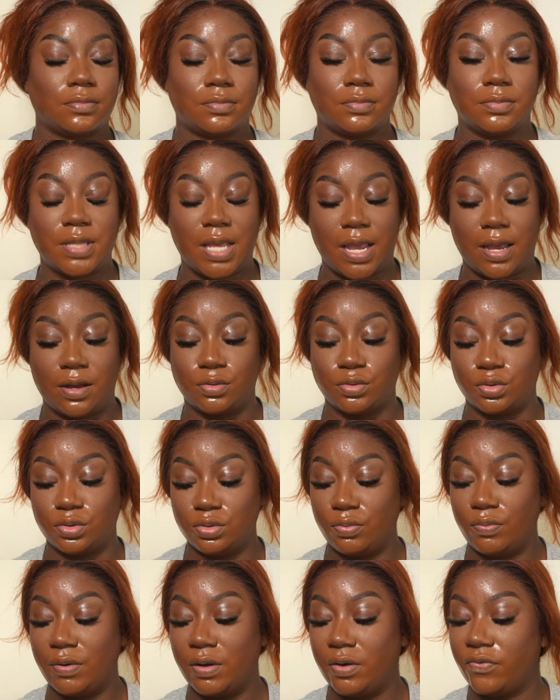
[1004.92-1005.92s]
Now,
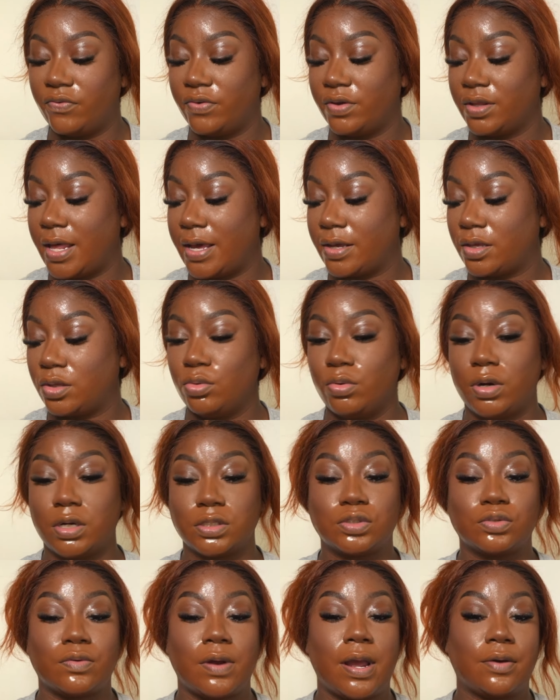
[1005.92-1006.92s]
you will feel like you are
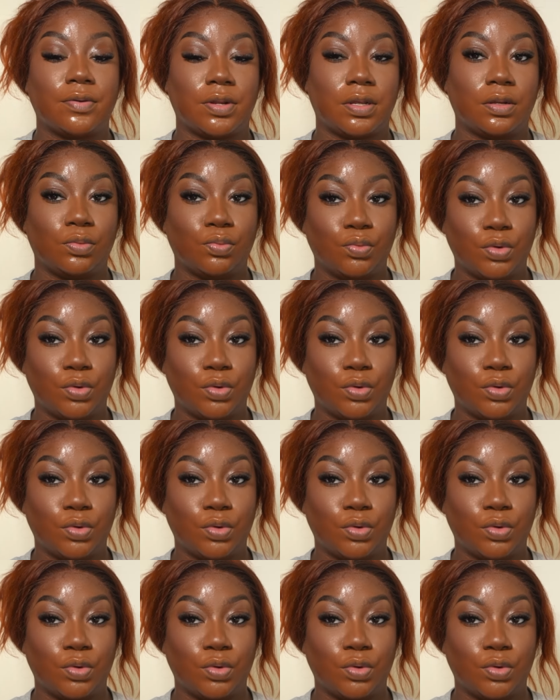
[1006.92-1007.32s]
drowning